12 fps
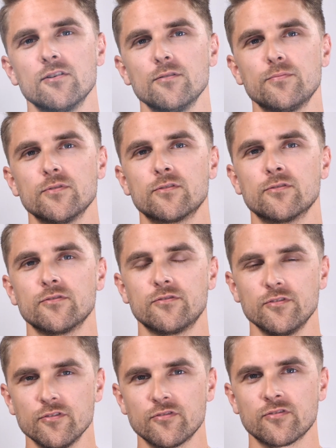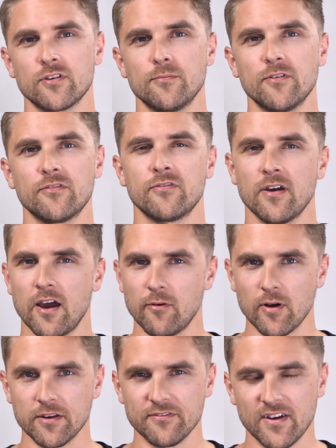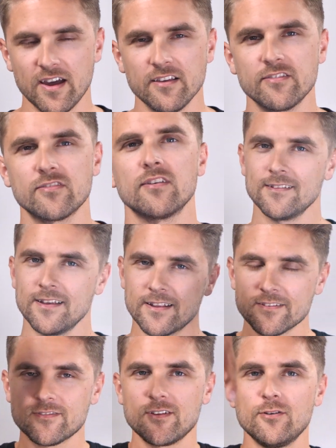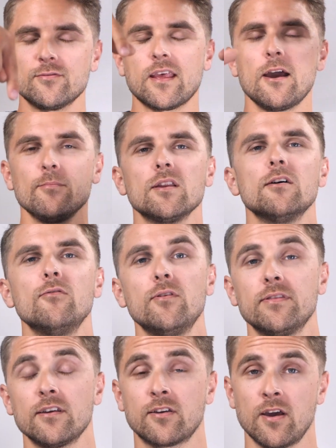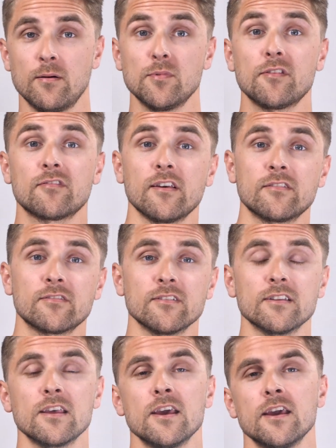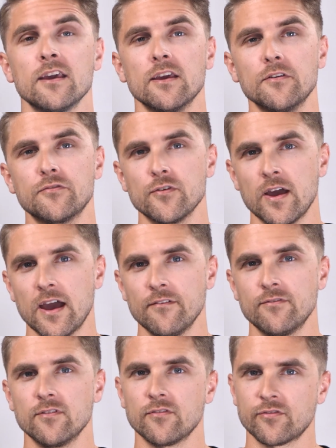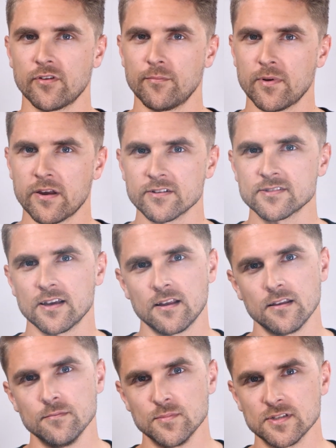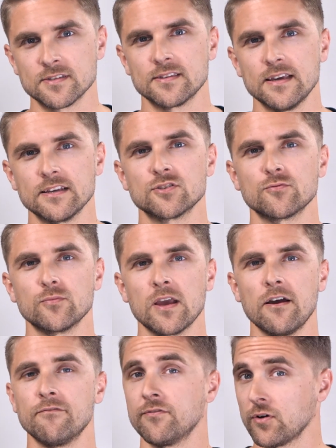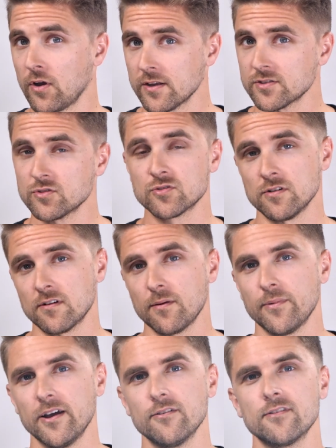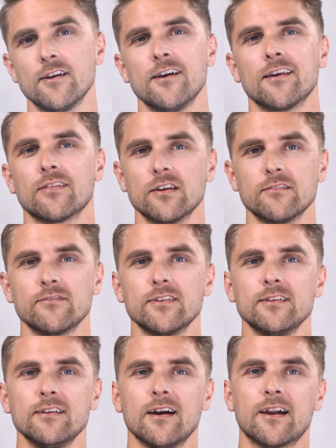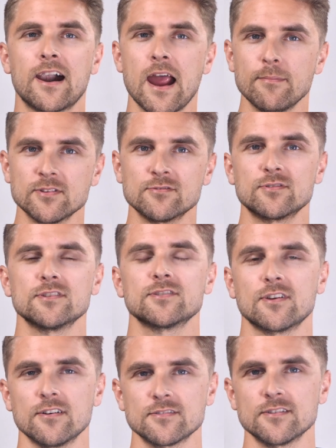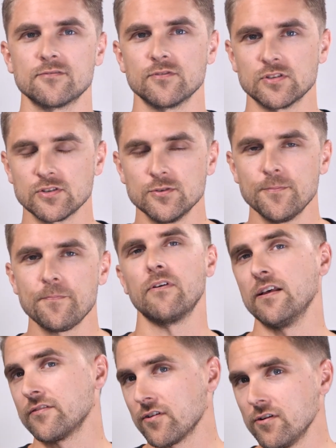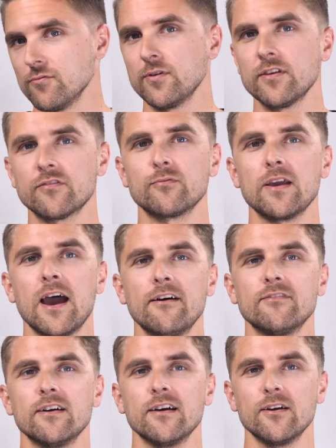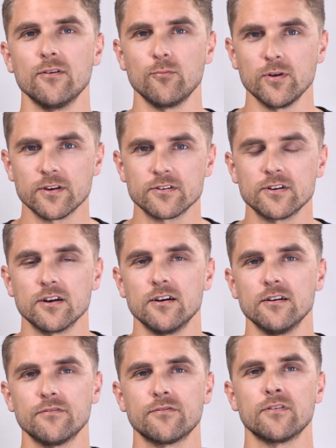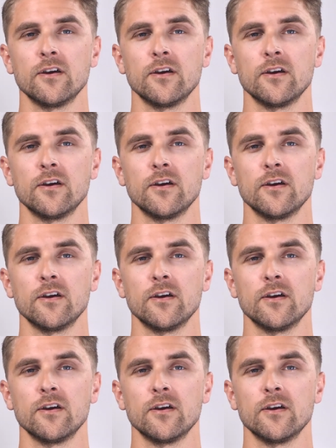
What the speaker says: hope you could use some of our advice. Let us know down below in the comment section if you have some hairstyling mistakes we have forgot to talk about. Then we are happy to discuss it with you. As always, we have a winner of